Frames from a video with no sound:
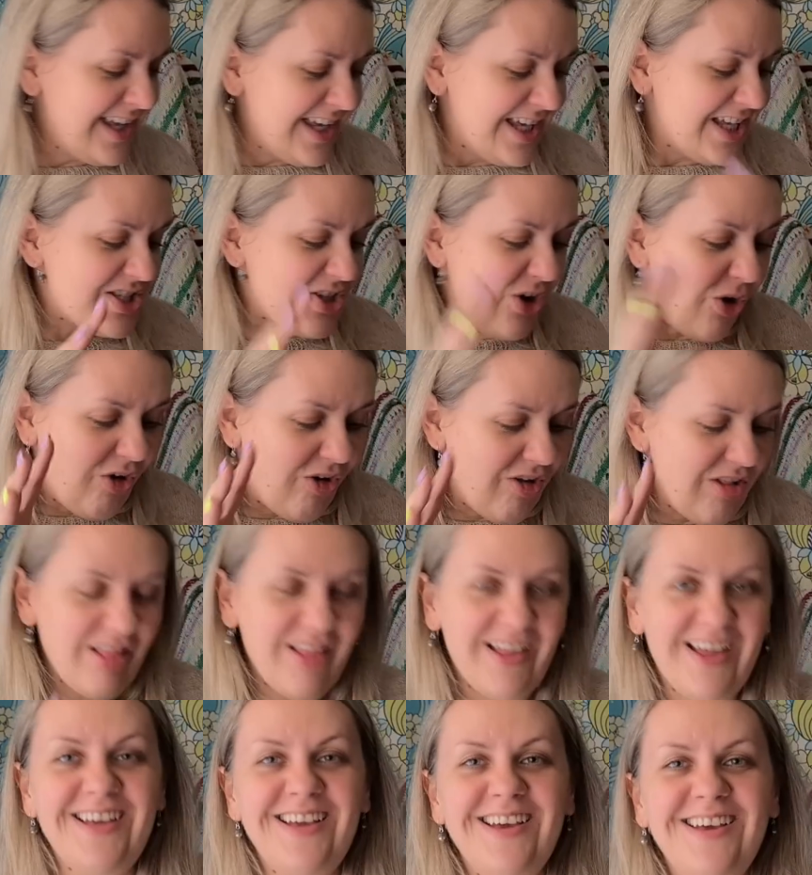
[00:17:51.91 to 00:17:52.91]
It's
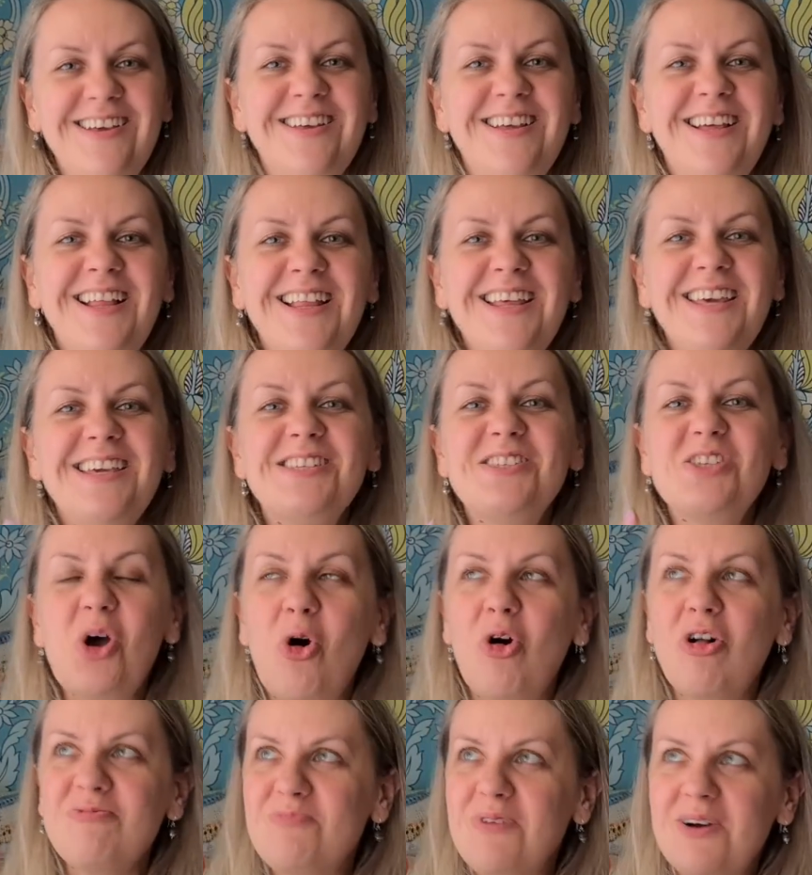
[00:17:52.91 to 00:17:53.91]
all
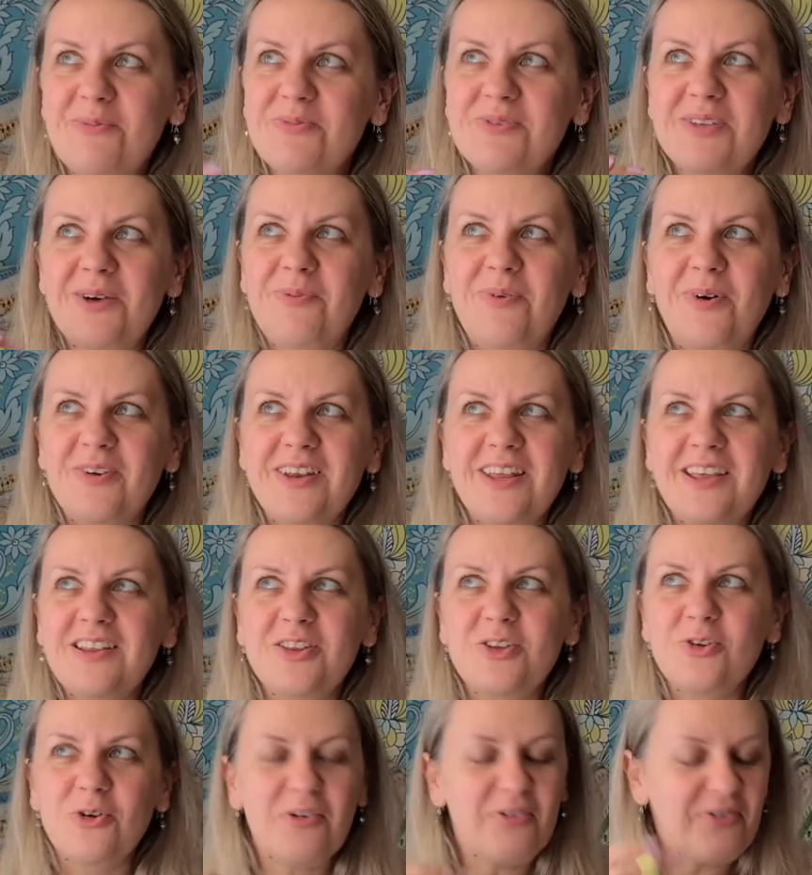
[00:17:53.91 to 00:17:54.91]
pumped up on
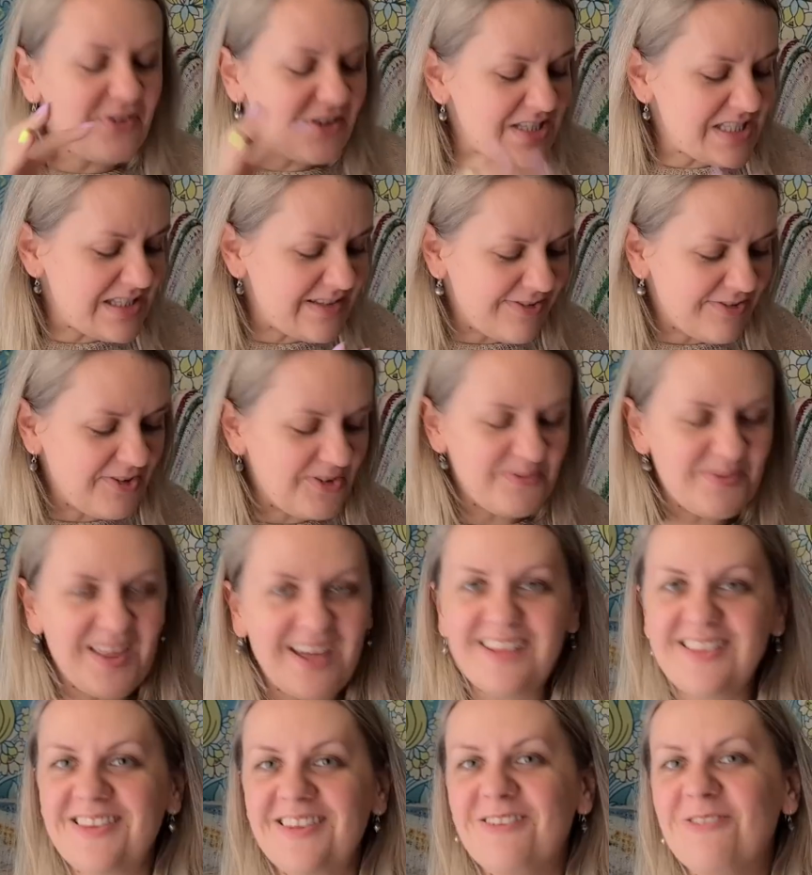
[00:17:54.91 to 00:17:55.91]
endorphins from
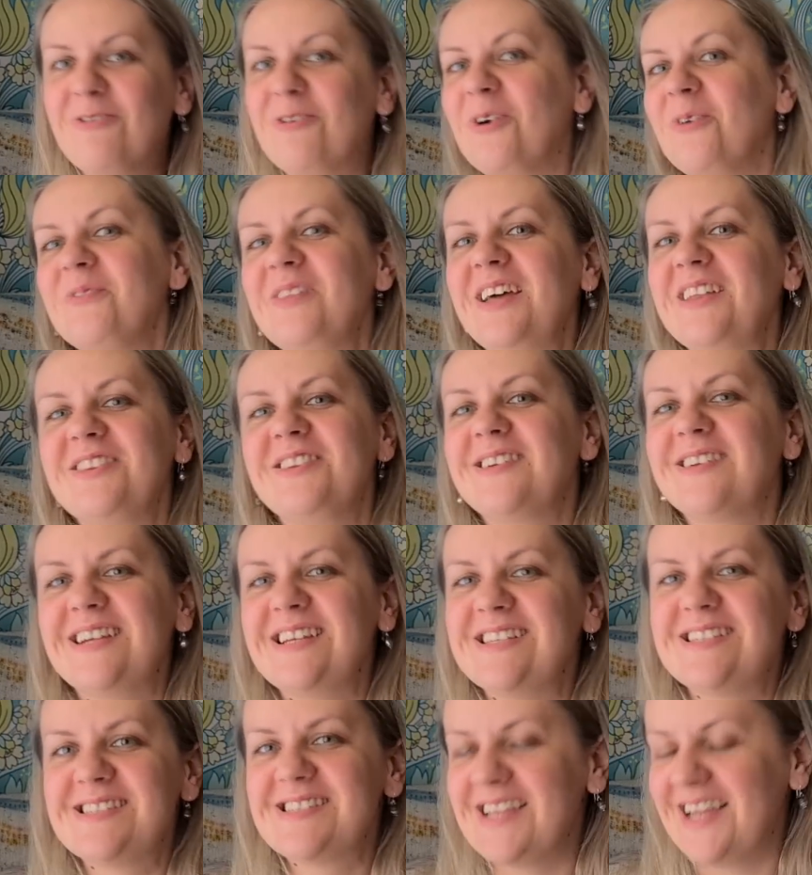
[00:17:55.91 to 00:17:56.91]
that
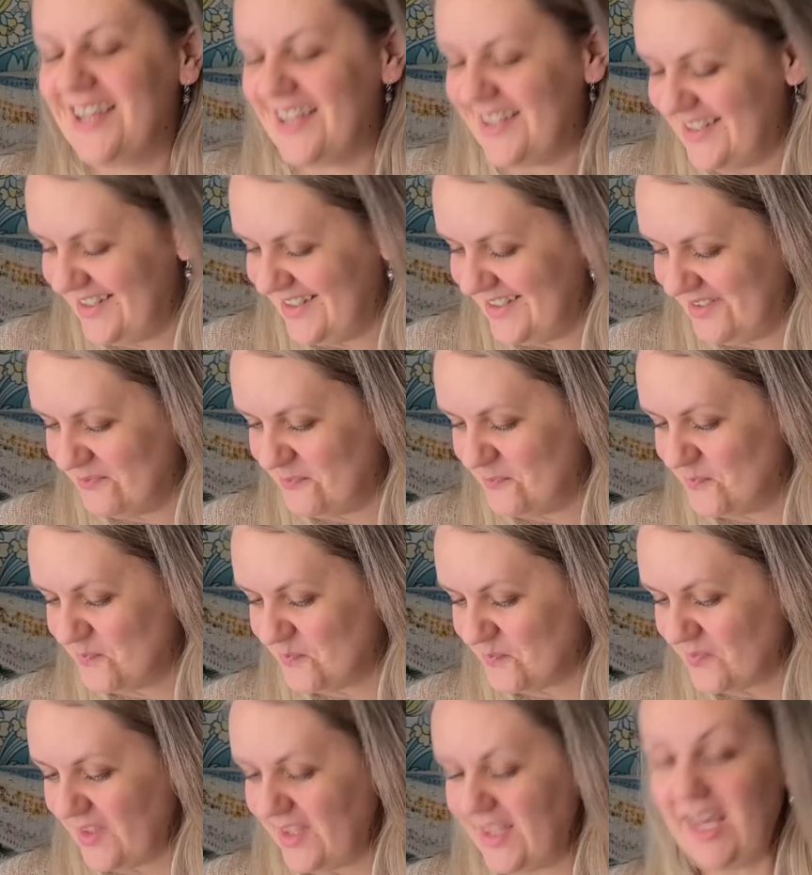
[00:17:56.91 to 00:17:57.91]
dress, and
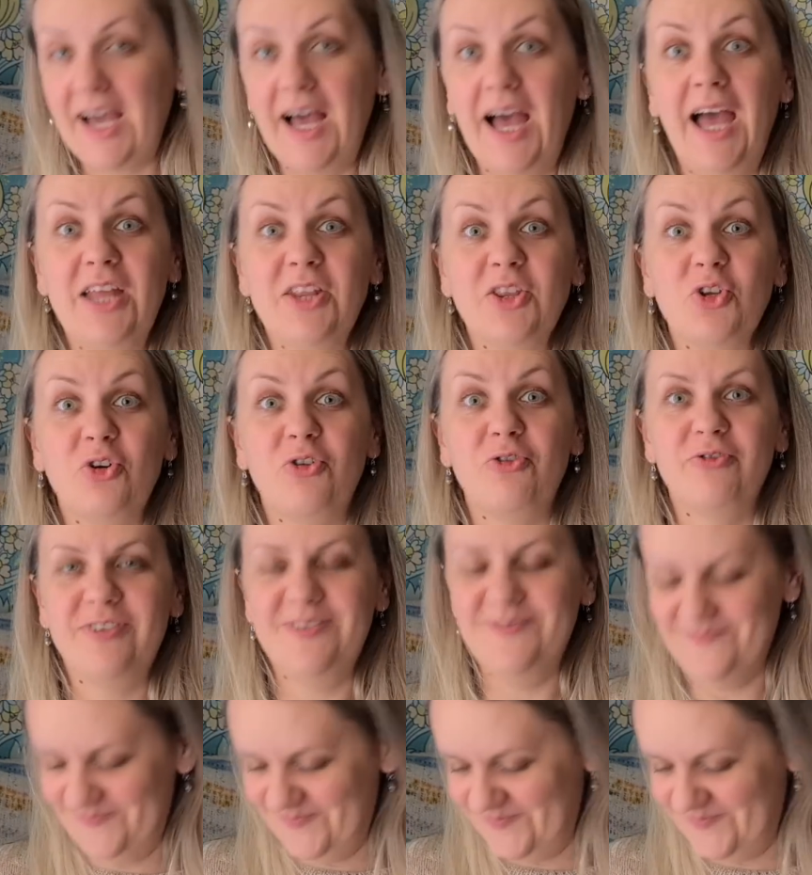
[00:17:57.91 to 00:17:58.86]
yeah, and coffee.